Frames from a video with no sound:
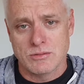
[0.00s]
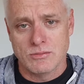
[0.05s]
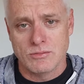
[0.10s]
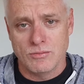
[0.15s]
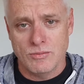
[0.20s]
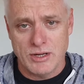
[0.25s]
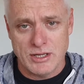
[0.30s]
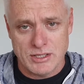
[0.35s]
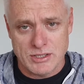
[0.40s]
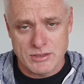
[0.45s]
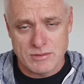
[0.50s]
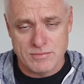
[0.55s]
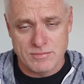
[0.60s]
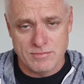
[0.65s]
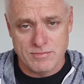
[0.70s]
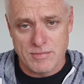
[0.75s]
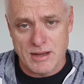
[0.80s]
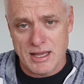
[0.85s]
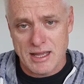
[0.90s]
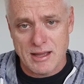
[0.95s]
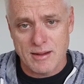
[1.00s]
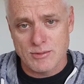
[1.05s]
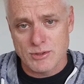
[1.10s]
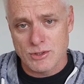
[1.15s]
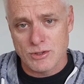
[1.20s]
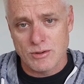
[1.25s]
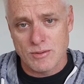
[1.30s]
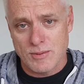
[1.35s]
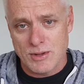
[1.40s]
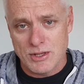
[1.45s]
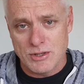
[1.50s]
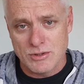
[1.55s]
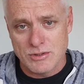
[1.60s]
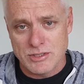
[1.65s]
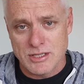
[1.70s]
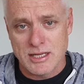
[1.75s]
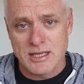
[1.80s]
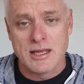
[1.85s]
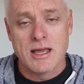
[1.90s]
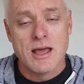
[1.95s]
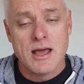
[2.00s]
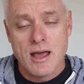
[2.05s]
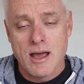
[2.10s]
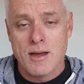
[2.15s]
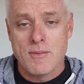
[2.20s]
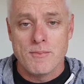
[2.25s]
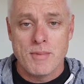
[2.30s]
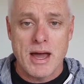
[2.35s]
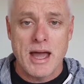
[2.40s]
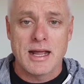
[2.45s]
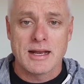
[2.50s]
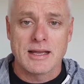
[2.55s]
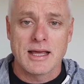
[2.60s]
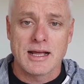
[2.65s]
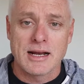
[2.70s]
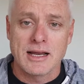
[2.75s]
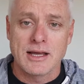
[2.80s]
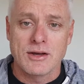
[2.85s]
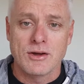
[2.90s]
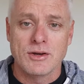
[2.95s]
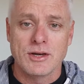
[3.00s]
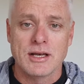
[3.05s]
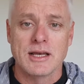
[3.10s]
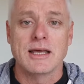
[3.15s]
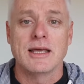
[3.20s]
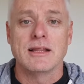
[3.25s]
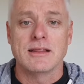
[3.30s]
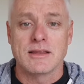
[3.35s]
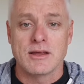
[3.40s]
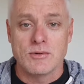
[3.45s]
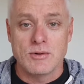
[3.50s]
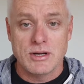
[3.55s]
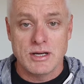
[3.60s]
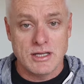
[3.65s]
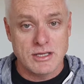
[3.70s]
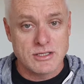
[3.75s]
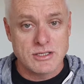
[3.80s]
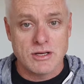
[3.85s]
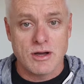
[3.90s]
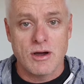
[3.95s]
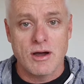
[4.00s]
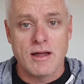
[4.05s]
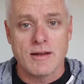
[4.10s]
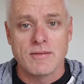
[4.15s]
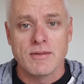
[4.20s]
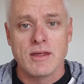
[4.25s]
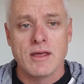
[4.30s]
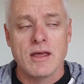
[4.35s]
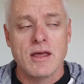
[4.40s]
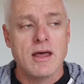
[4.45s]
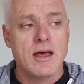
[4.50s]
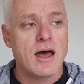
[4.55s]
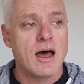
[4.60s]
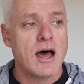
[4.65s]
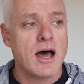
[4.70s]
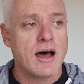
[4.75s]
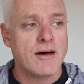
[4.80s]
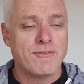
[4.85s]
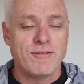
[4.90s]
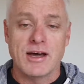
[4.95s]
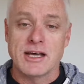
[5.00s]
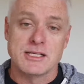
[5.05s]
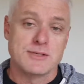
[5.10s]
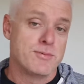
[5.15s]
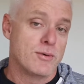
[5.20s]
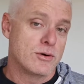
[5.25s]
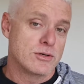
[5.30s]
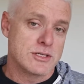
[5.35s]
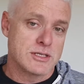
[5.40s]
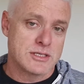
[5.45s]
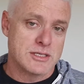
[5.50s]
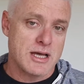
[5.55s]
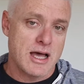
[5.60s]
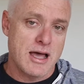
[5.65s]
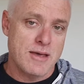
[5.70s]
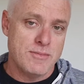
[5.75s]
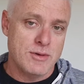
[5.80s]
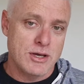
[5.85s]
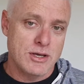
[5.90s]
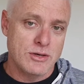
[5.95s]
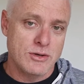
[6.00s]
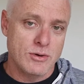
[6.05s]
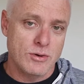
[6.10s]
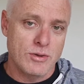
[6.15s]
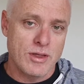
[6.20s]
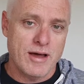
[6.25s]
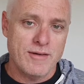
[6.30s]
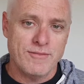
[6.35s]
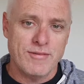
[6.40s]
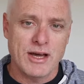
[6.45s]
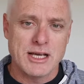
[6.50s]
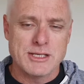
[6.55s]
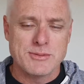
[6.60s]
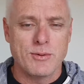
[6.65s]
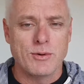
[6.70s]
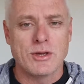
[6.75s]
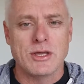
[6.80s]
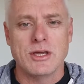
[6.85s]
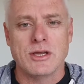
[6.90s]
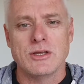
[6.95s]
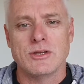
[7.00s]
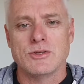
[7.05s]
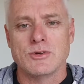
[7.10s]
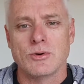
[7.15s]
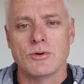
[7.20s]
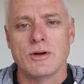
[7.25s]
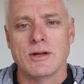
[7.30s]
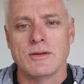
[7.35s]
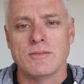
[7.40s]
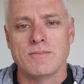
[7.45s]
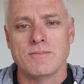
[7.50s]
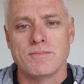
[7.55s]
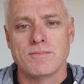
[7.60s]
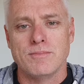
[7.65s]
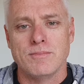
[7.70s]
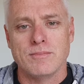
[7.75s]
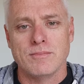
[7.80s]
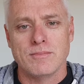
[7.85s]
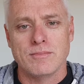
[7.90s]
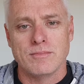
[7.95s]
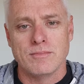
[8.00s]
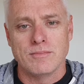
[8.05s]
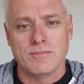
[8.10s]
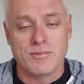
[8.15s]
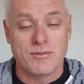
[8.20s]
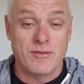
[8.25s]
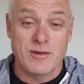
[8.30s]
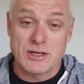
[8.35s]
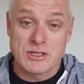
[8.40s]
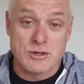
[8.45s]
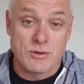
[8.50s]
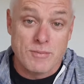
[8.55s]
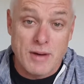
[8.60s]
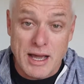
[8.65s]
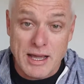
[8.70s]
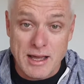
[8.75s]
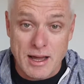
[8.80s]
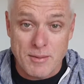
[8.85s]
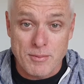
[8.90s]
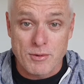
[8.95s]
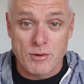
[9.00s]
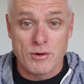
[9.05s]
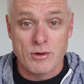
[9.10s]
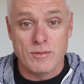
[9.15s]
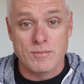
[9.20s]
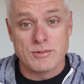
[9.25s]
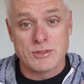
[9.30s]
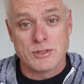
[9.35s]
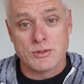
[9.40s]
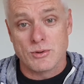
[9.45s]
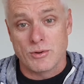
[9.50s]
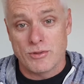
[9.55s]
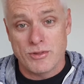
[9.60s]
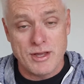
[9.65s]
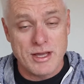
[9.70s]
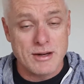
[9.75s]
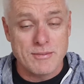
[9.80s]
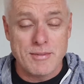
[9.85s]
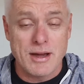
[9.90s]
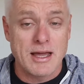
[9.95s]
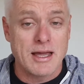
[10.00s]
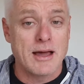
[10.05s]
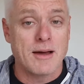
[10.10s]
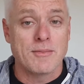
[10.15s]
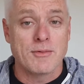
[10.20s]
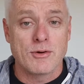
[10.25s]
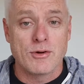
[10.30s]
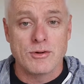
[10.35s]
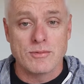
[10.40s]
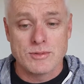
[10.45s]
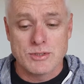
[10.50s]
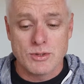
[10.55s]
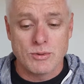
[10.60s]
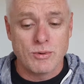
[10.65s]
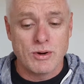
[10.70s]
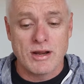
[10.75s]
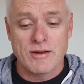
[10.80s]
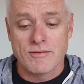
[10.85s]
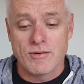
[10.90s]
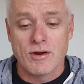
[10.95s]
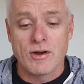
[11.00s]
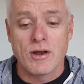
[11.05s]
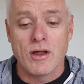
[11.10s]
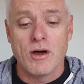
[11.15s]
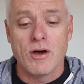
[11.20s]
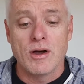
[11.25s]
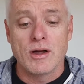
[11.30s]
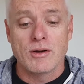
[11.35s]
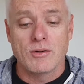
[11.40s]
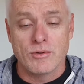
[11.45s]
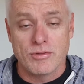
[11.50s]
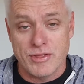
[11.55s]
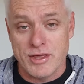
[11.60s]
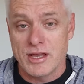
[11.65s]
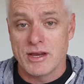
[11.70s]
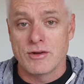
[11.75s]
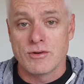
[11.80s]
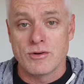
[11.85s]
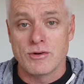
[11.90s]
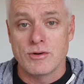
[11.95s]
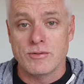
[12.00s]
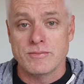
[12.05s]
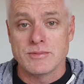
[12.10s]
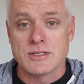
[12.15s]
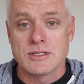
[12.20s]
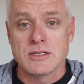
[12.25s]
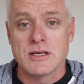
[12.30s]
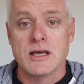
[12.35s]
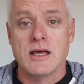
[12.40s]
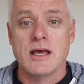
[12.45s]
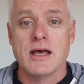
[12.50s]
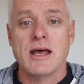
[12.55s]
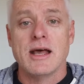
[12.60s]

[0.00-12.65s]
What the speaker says: Which makeup should I be using? Bang! They click on your link. They're into your site. Facebook's the same. You can do all that. Facebook, you can join professional makeup groups or theatre makeup groups or whatever online, or theatre groups.